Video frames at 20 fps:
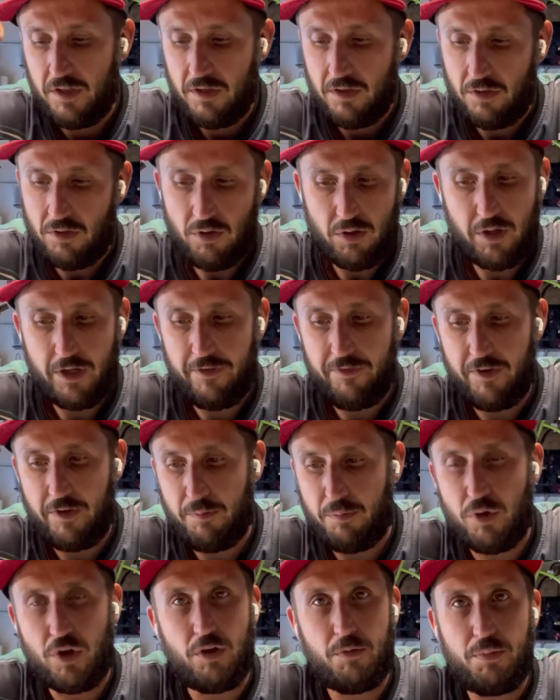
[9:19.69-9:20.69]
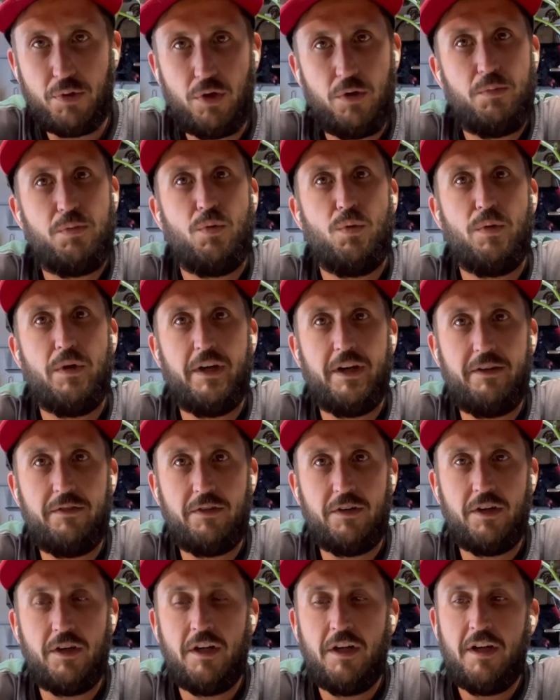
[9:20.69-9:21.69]
or even bird poop or
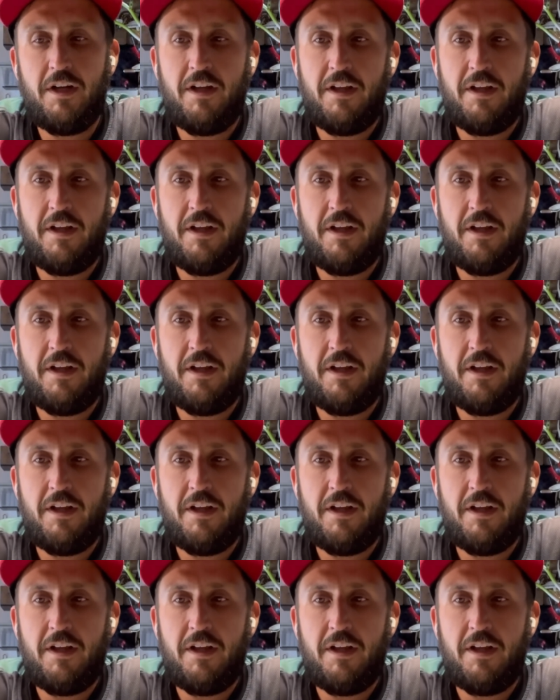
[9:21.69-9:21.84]
whatever